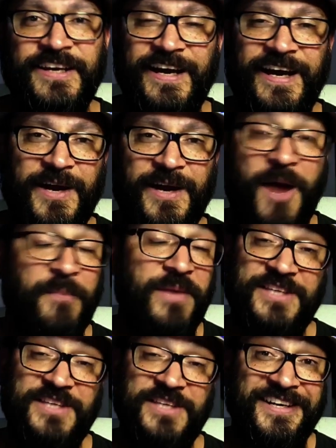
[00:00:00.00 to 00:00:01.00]
I'm
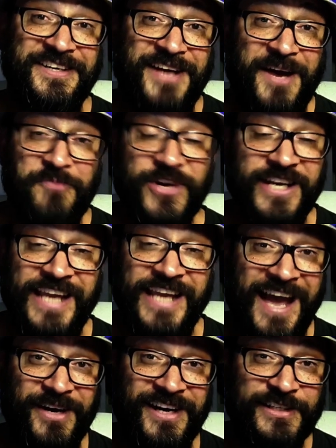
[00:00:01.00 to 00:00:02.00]
excited. I really
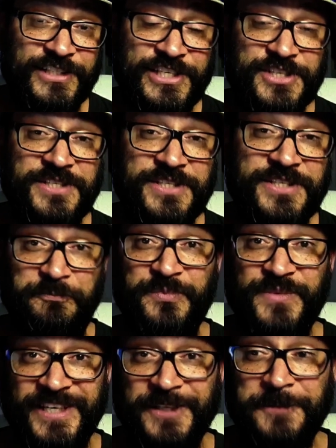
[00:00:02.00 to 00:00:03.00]
am. I just,
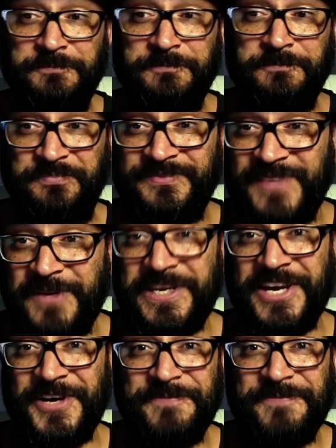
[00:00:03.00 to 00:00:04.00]
you know, there we
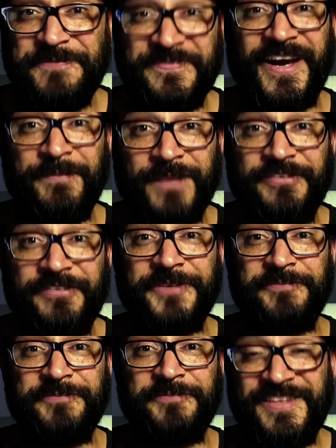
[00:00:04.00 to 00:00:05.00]
go. I'm loving
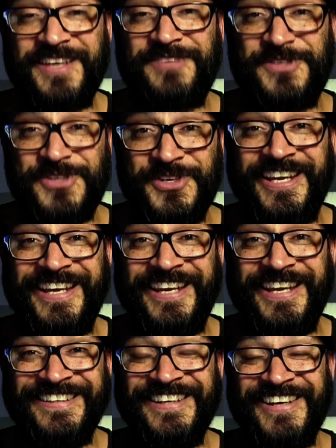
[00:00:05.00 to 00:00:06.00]
them. Thanks for tuning
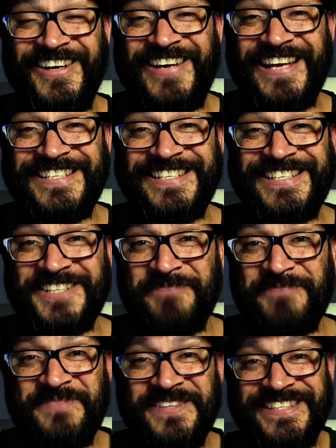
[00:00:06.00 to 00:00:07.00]
in. I'll catch you next
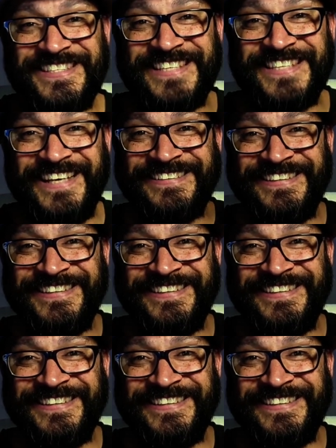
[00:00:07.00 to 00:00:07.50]
time. See ya.